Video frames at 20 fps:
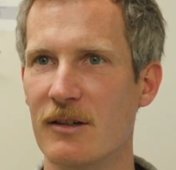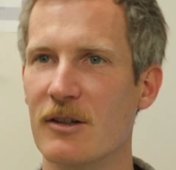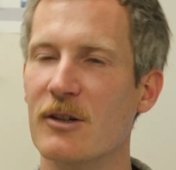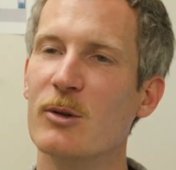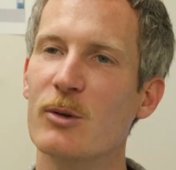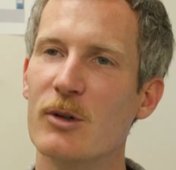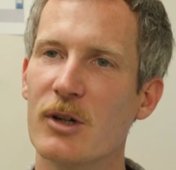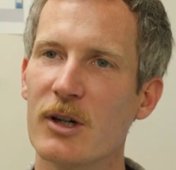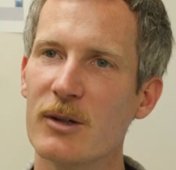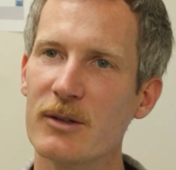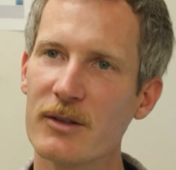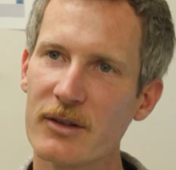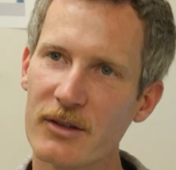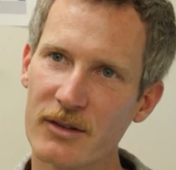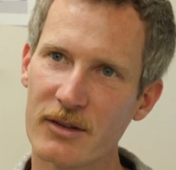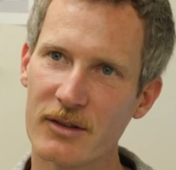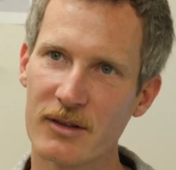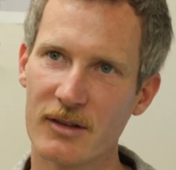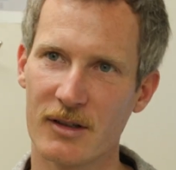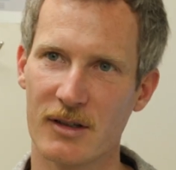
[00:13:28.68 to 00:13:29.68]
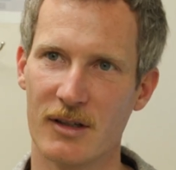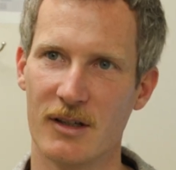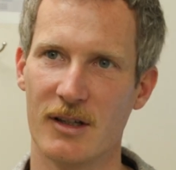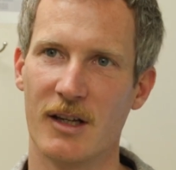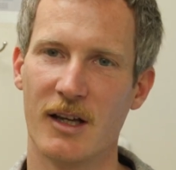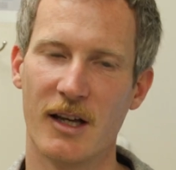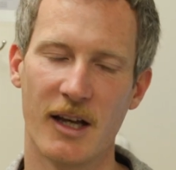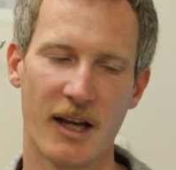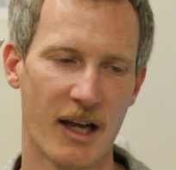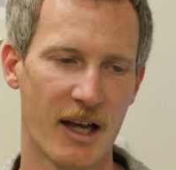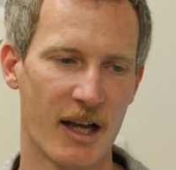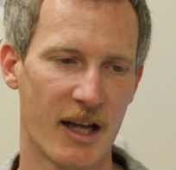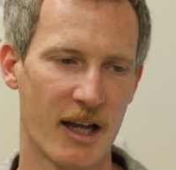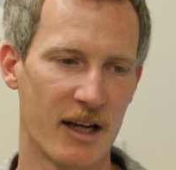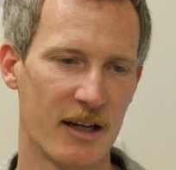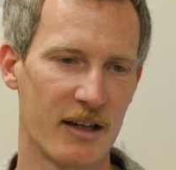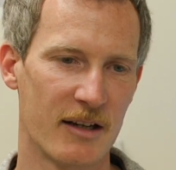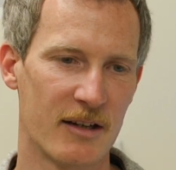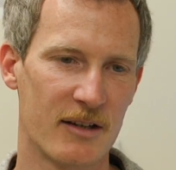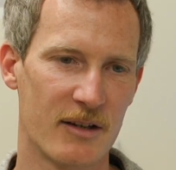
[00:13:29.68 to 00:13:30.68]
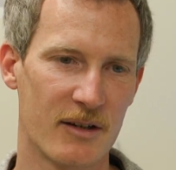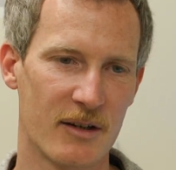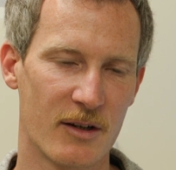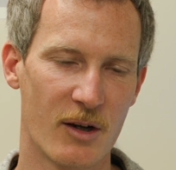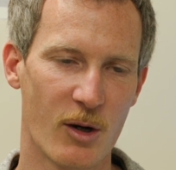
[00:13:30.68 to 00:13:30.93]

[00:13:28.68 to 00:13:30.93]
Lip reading: glucose, and